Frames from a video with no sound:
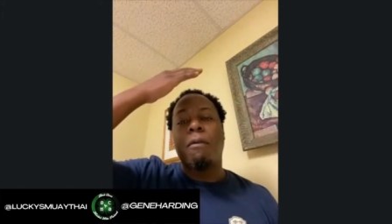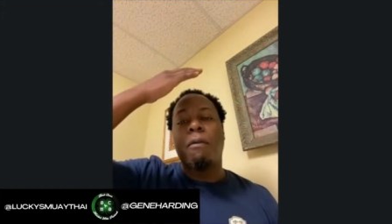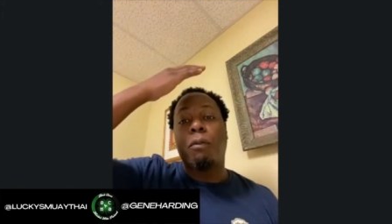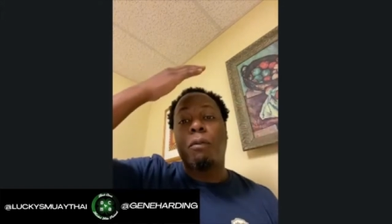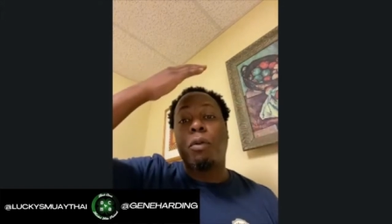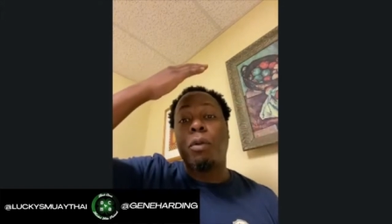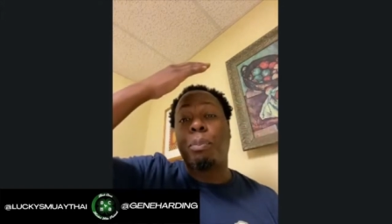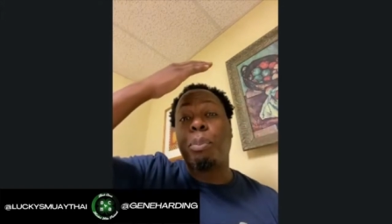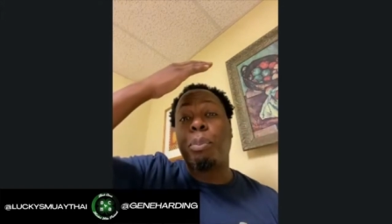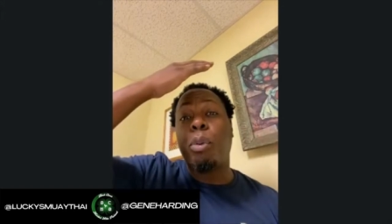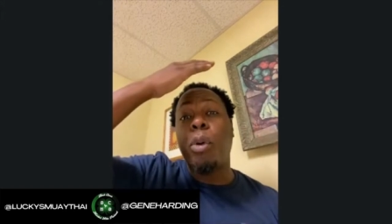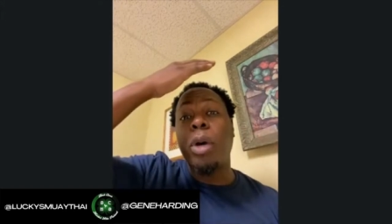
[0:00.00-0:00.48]

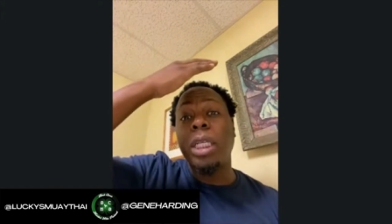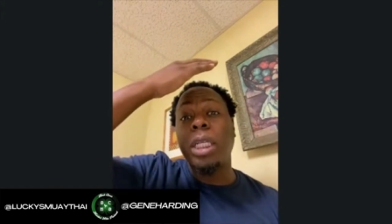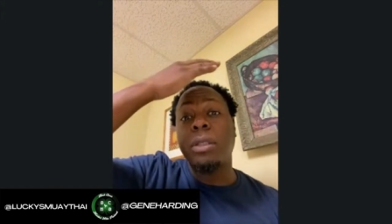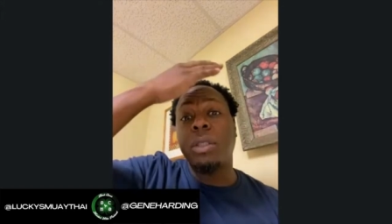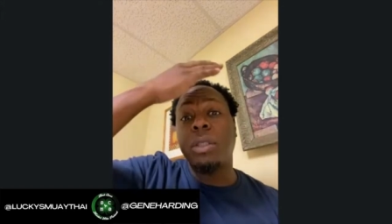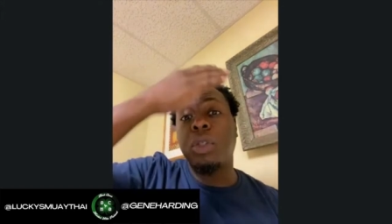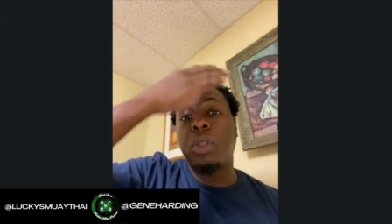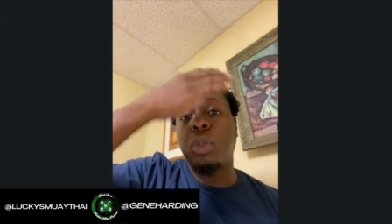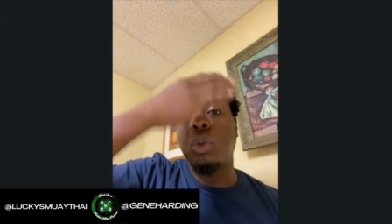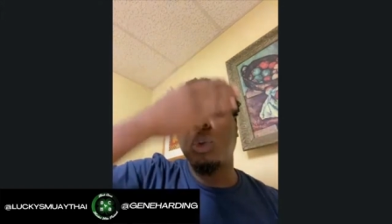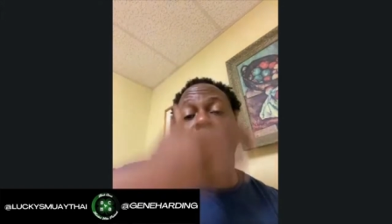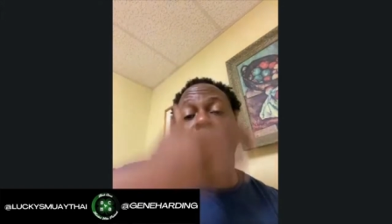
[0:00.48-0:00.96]
For 0.2
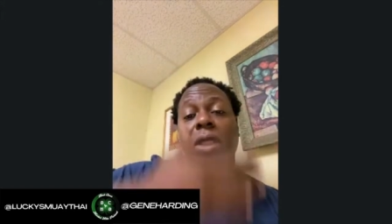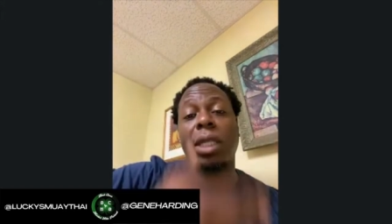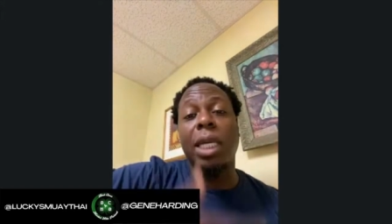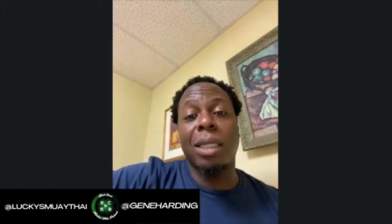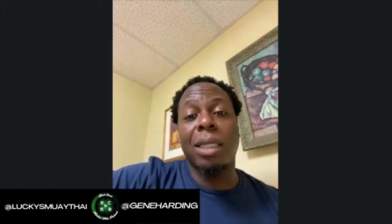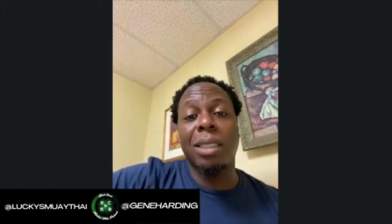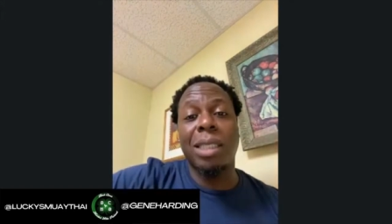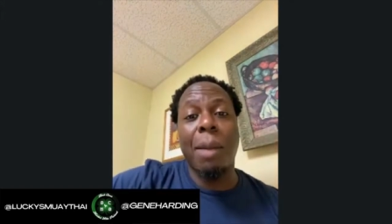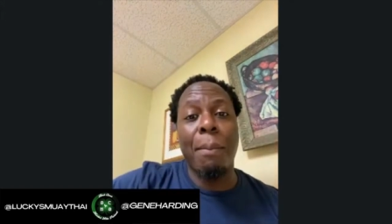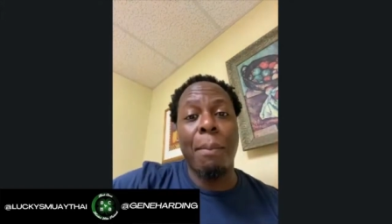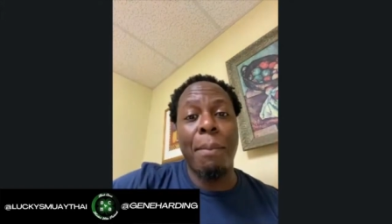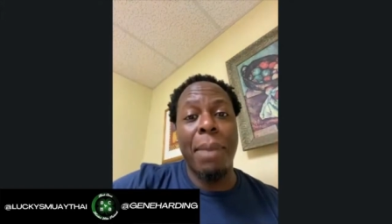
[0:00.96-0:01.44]

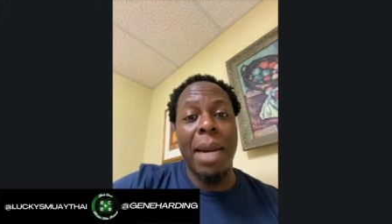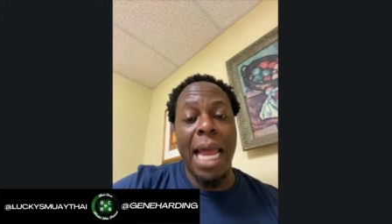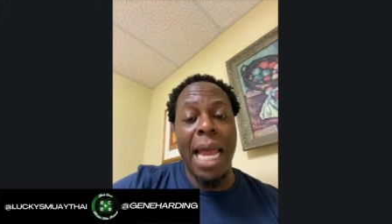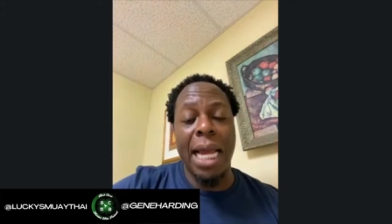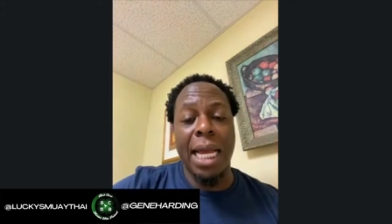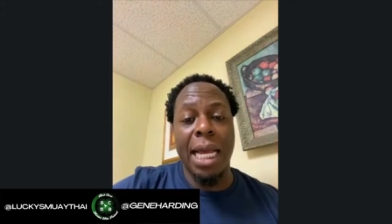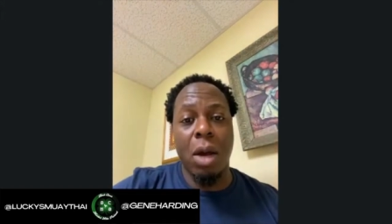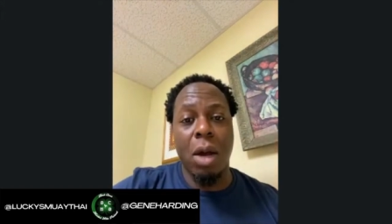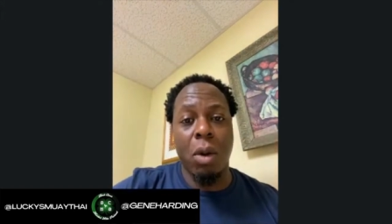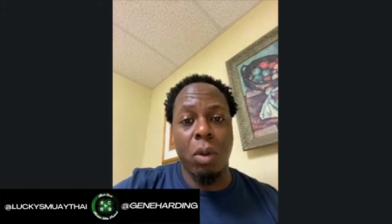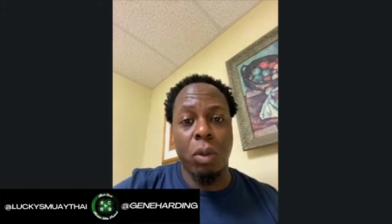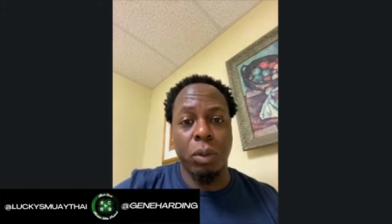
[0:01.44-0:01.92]
seconds, I
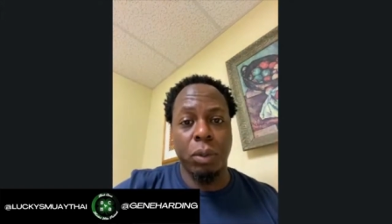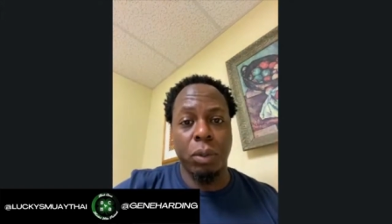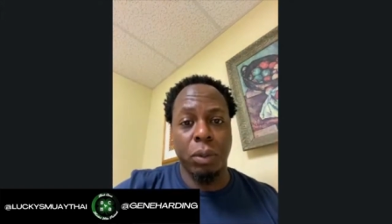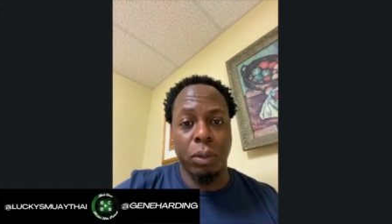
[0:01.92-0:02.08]
black out.